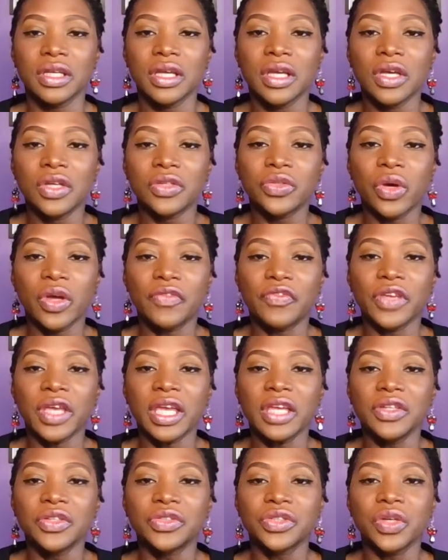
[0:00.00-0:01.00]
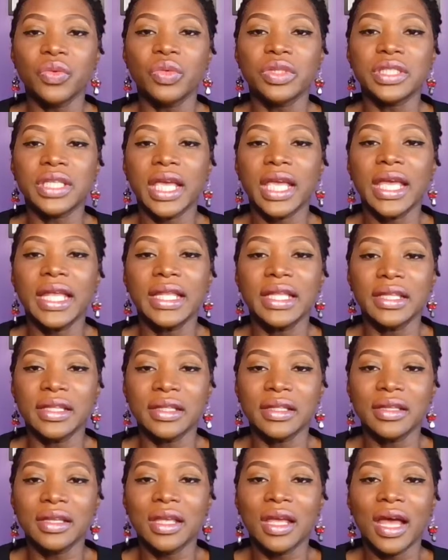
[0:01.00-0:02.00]
So if your injury was hidden
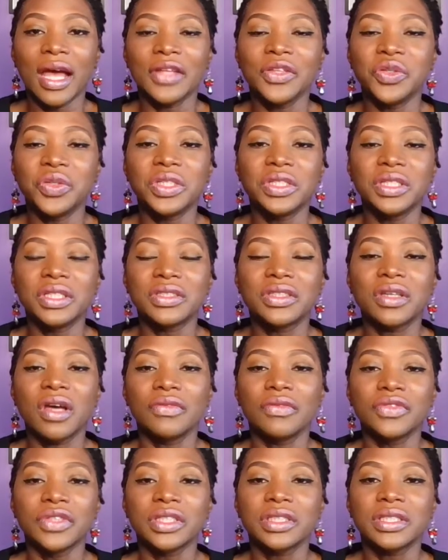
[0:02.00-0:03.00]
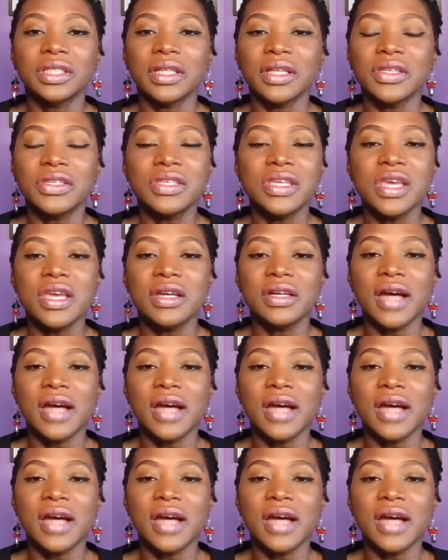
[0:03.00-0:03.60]
and you didn't discover it till a year